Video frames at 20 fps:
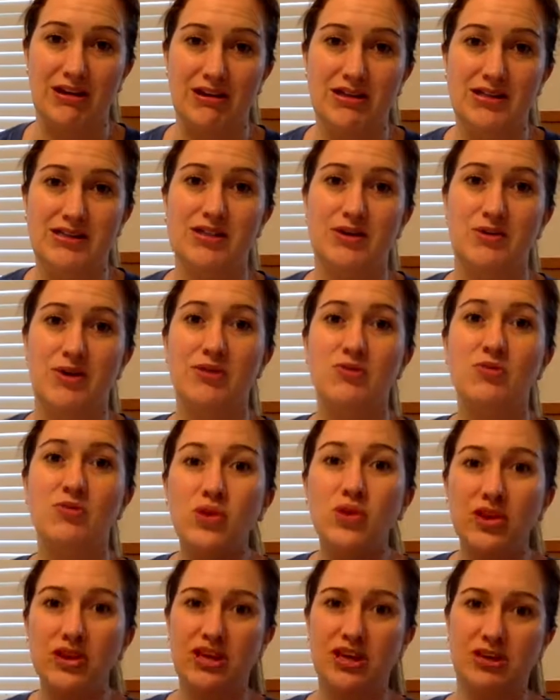And so I
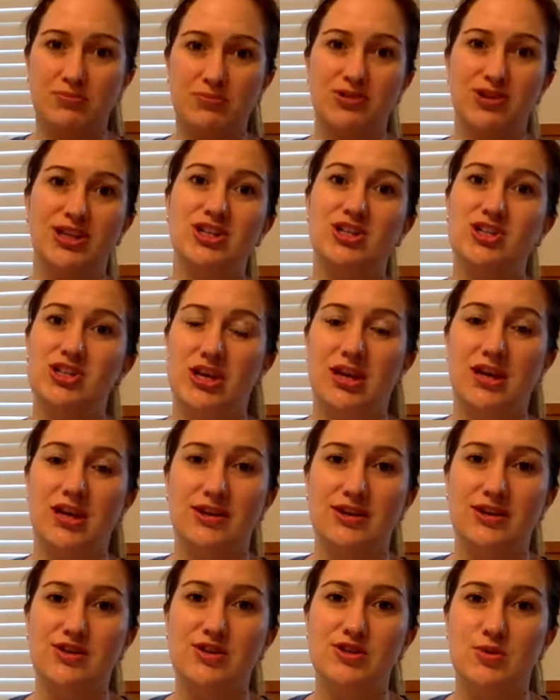really appreciate
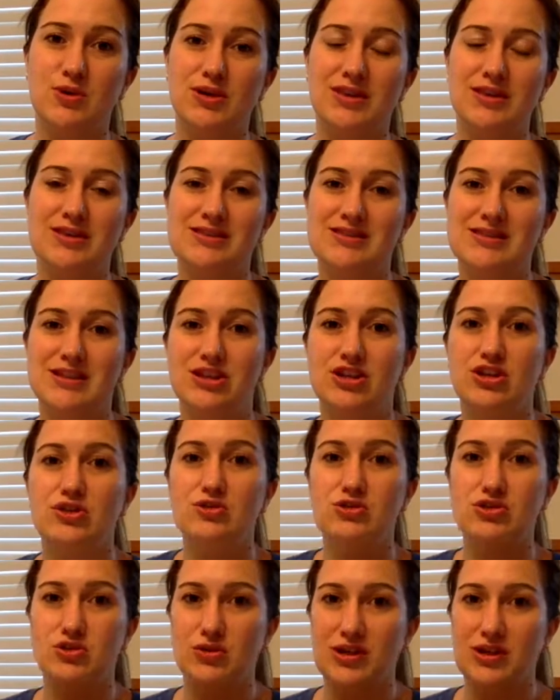you doing this and you
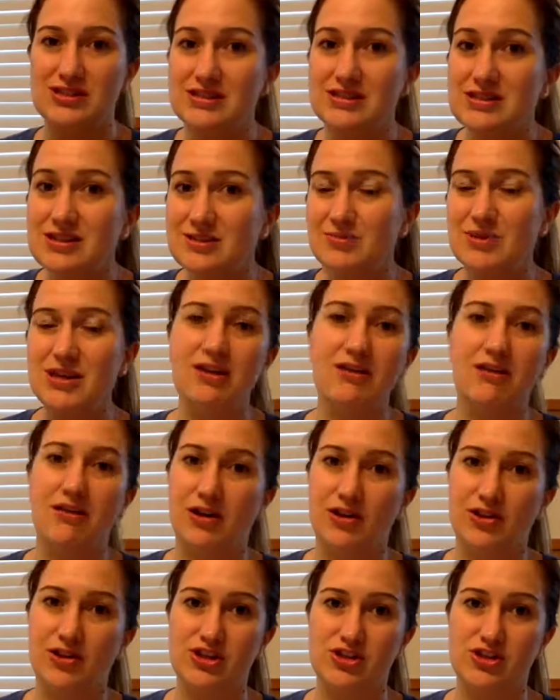trusting me
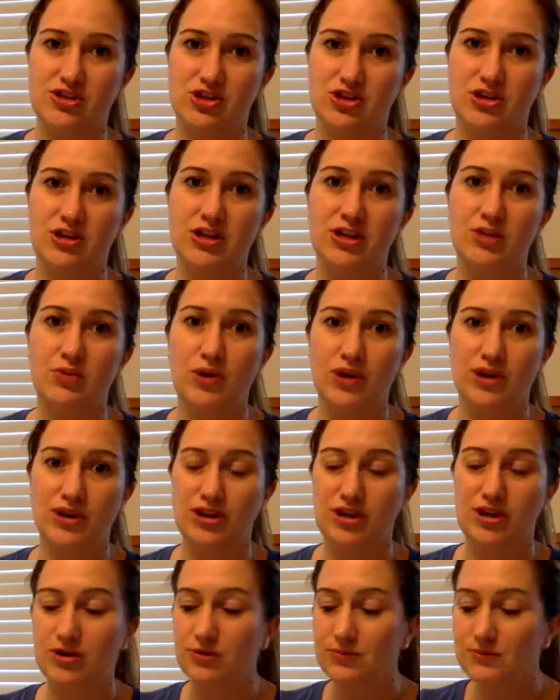on this journey with
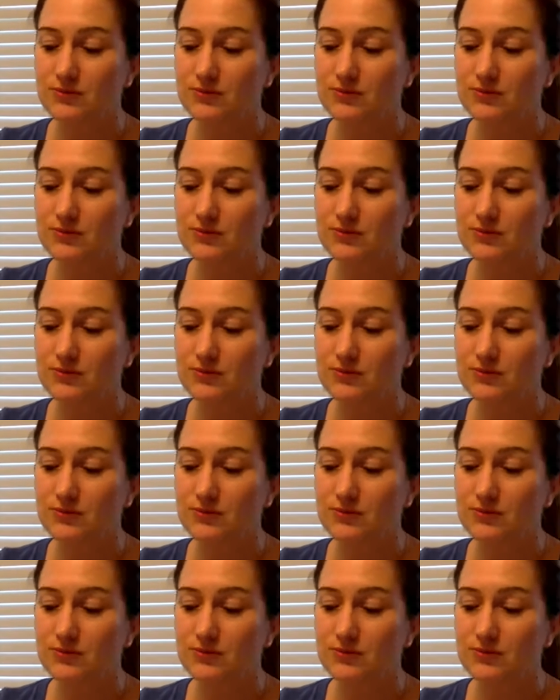you.